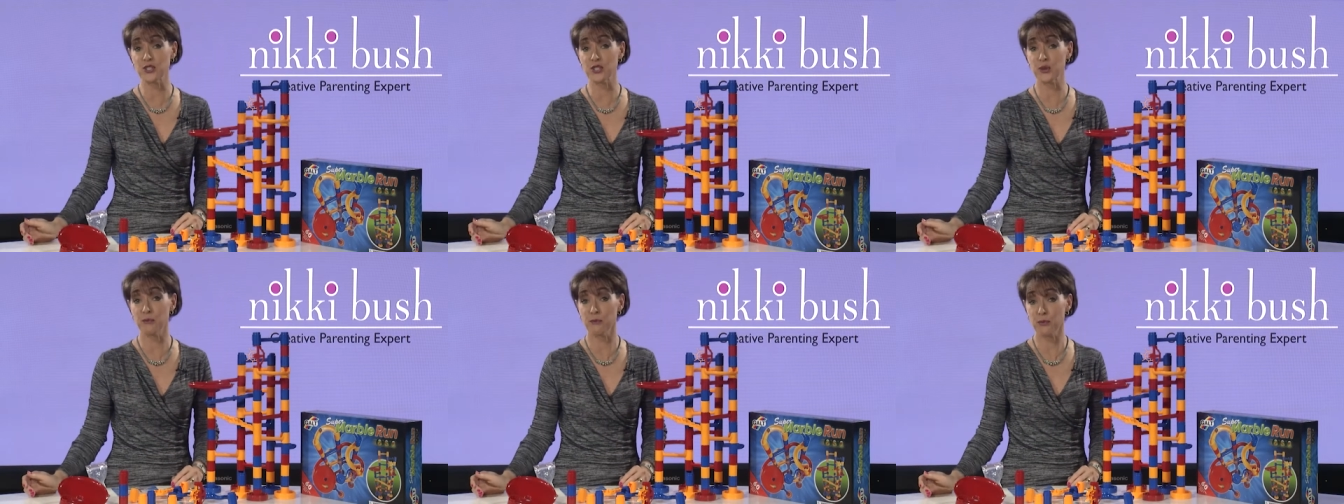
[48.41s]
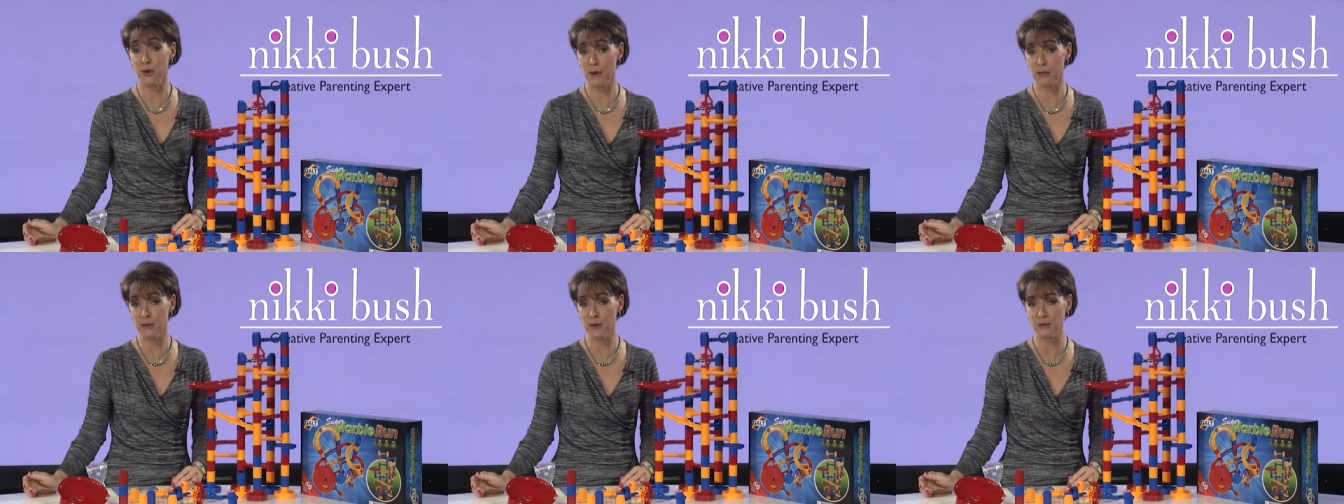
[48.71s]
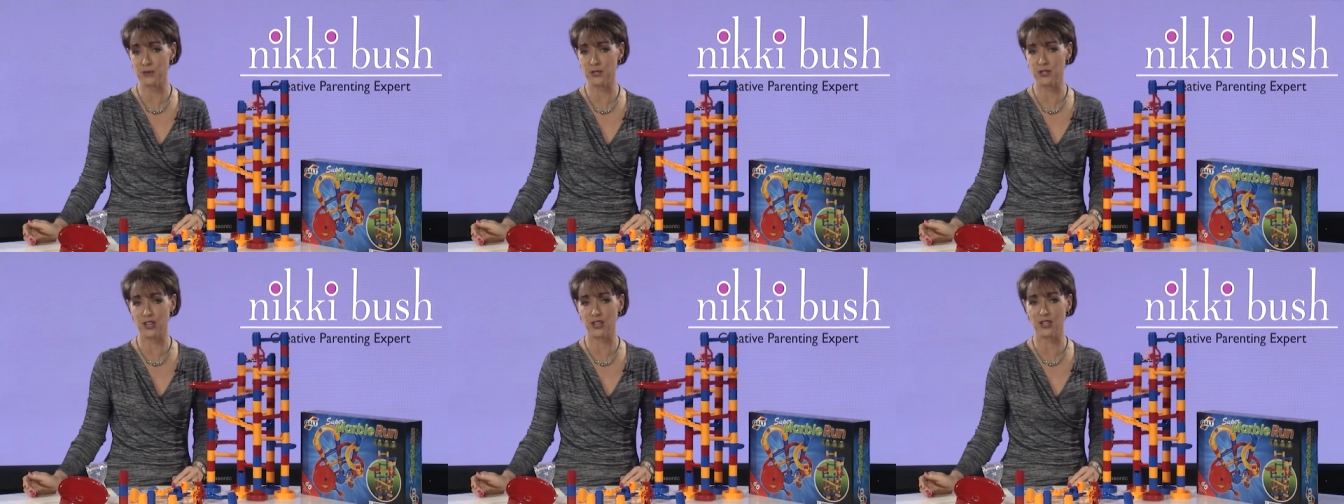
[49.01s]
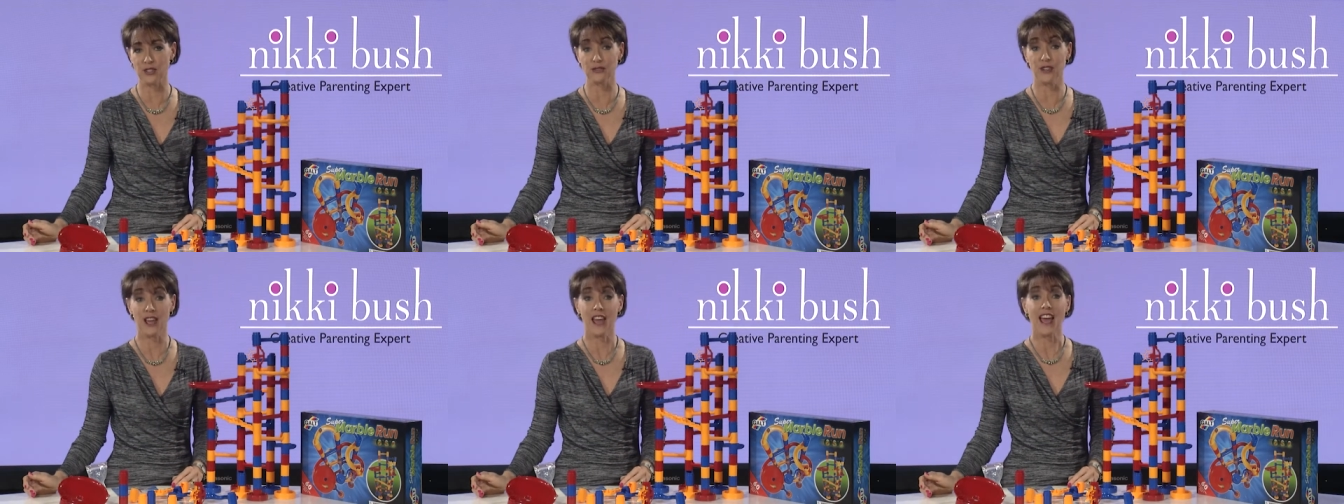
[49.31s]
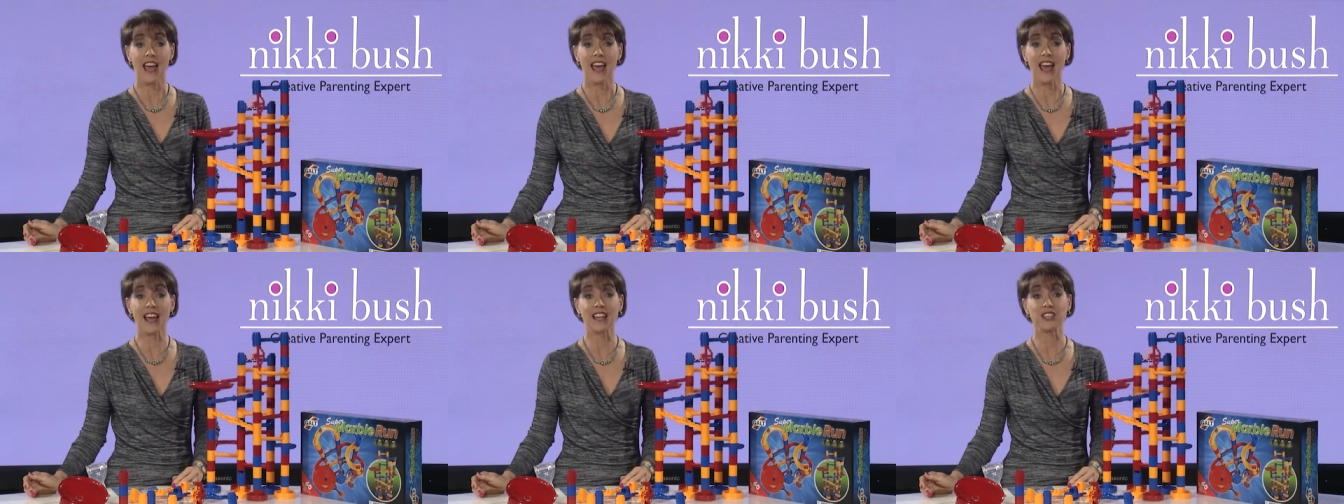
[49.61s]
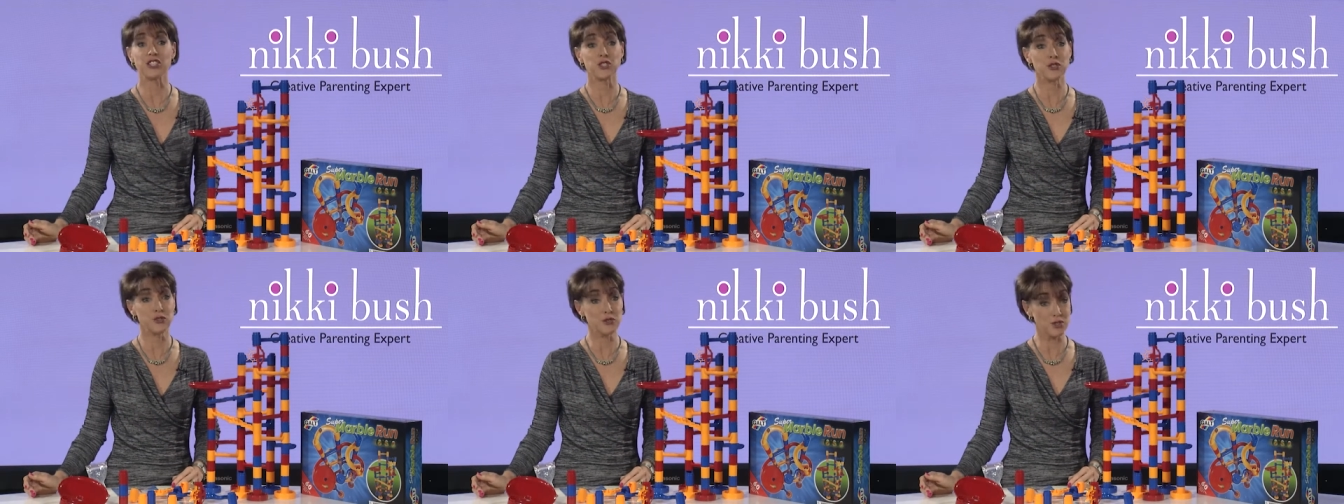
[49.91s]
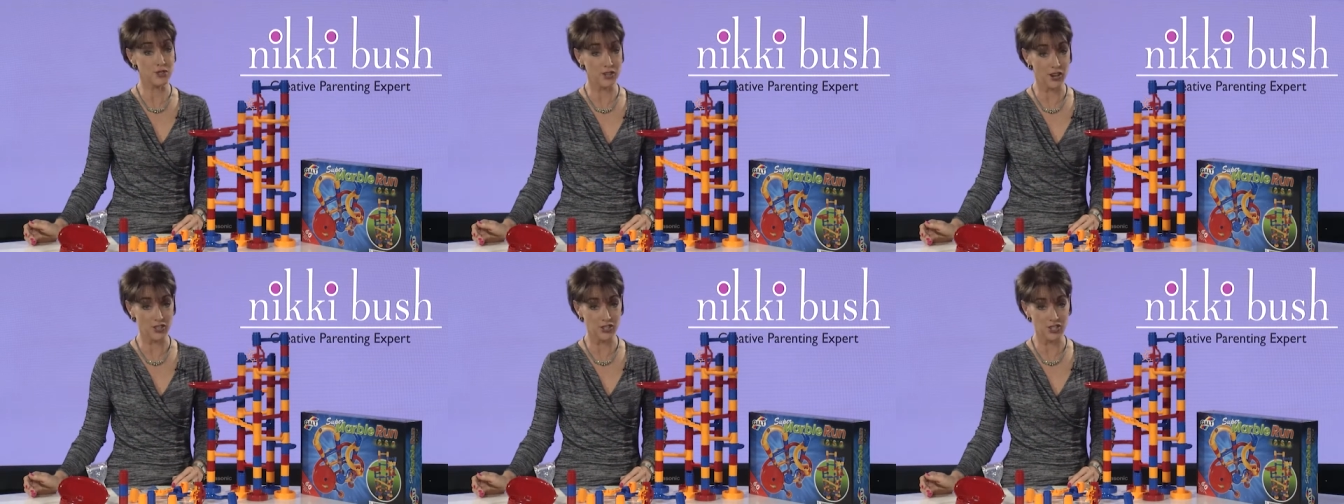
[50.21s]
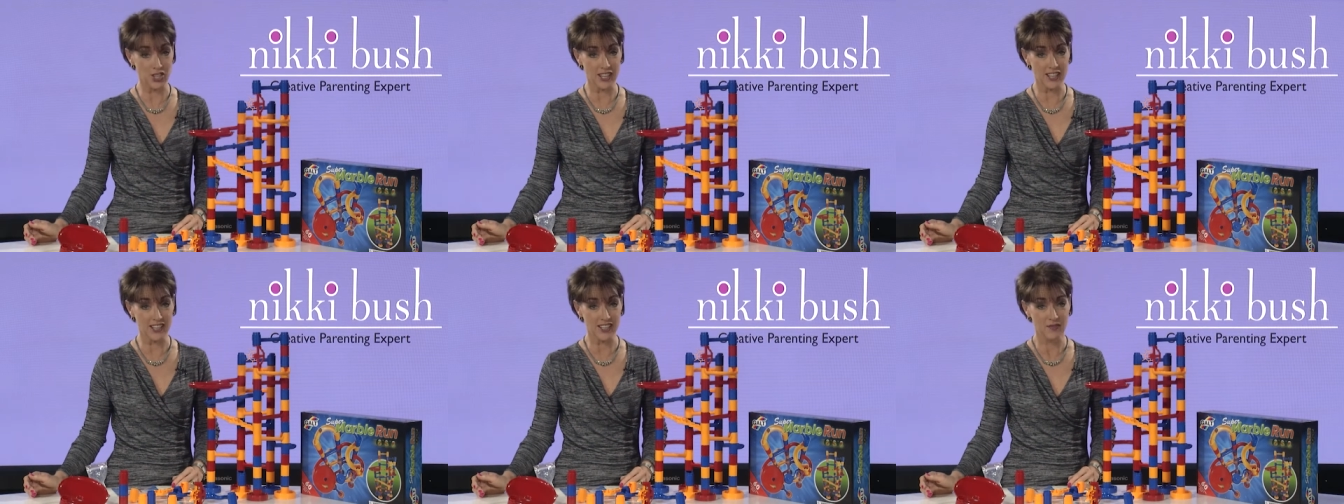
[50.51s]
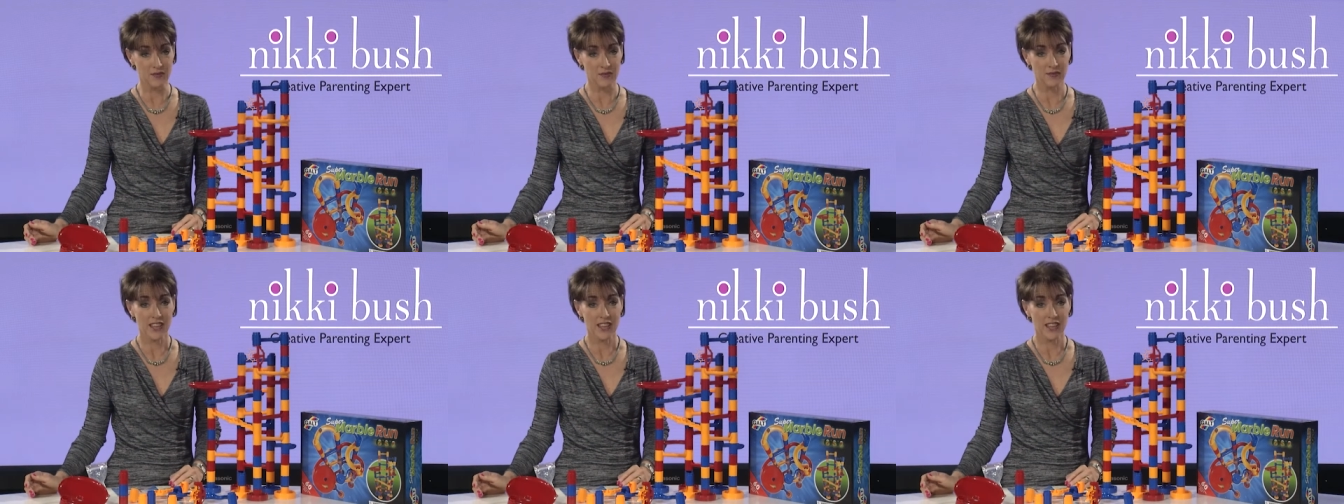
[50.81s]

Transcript: to problem solve and use logic.